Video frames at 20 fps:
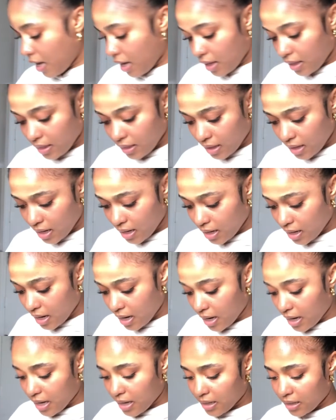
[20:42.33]
And then
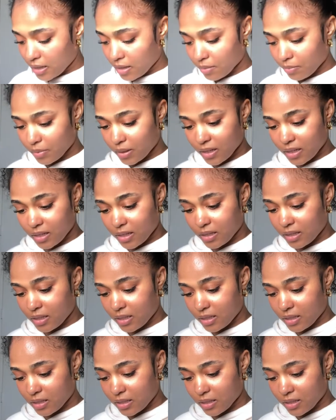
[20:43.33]
I ended up getting
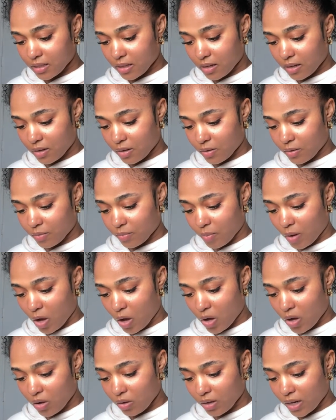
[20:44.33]
these um,
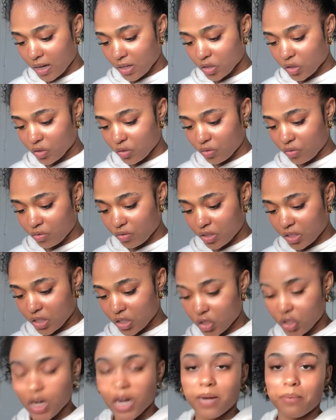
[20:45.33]
all natural
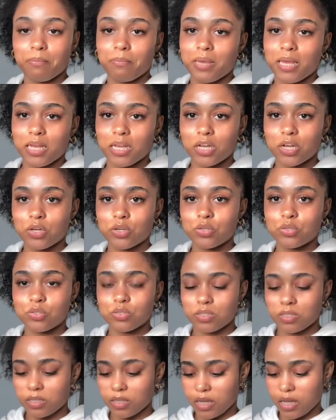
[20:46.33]
freeze-dried
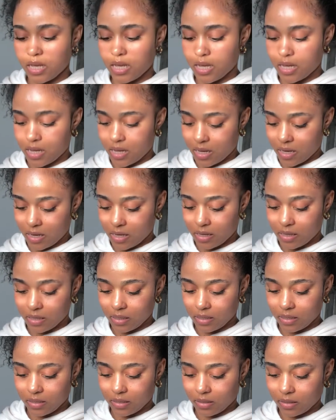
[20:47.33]
mangoes
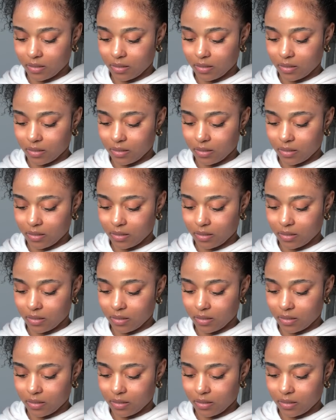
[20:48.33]
and